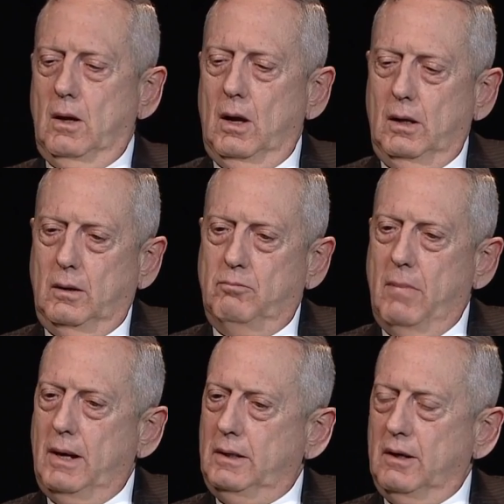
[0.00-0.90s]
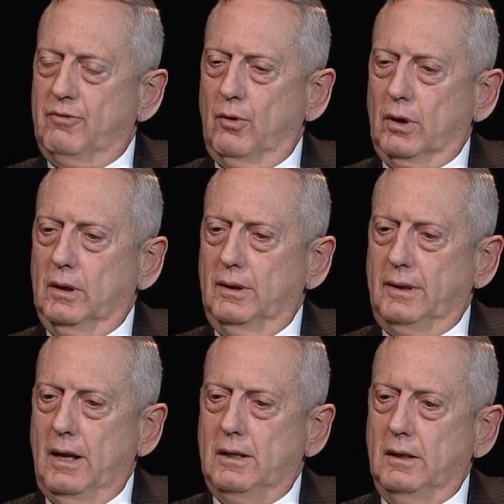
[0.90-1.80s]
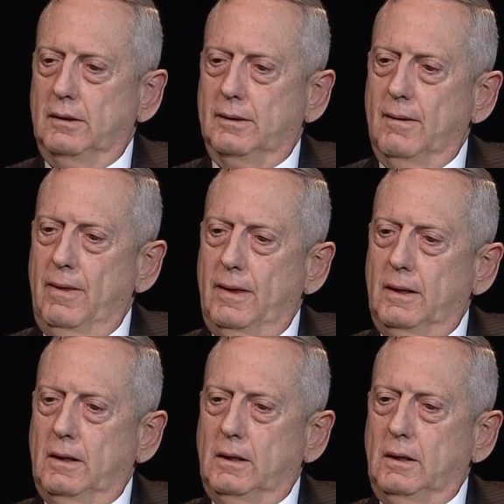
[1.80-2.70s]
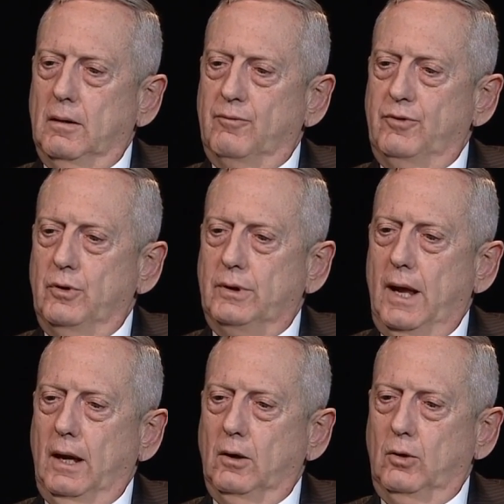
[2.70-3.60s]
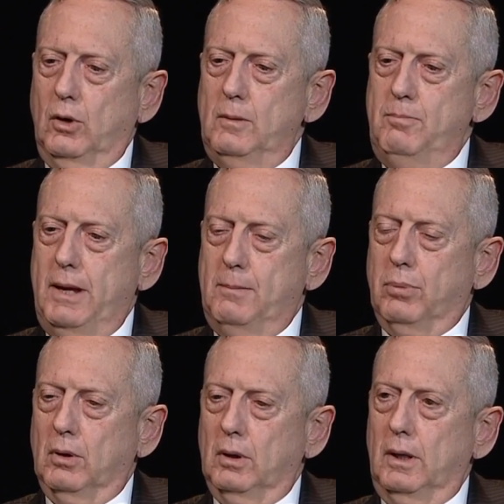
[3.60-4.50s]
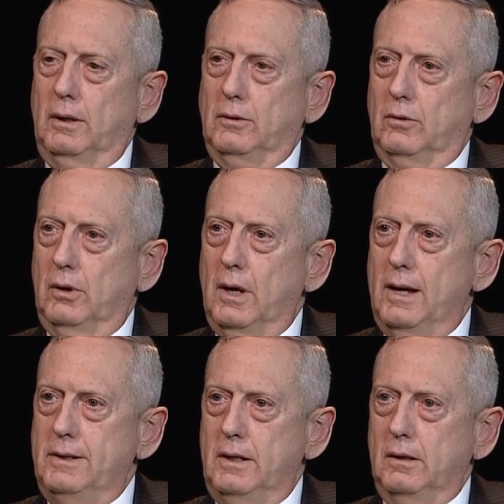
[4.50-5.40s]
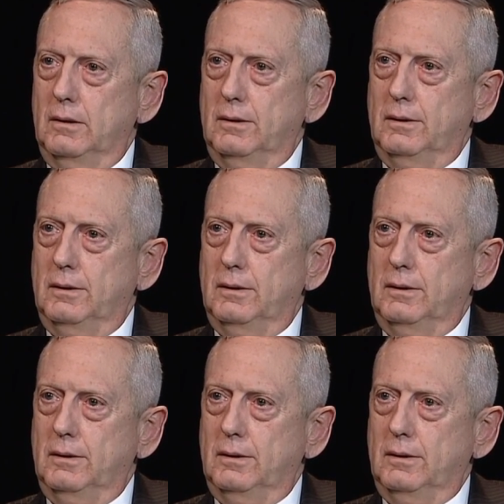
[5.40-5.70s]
in many different organizations, if you take good people and good ideas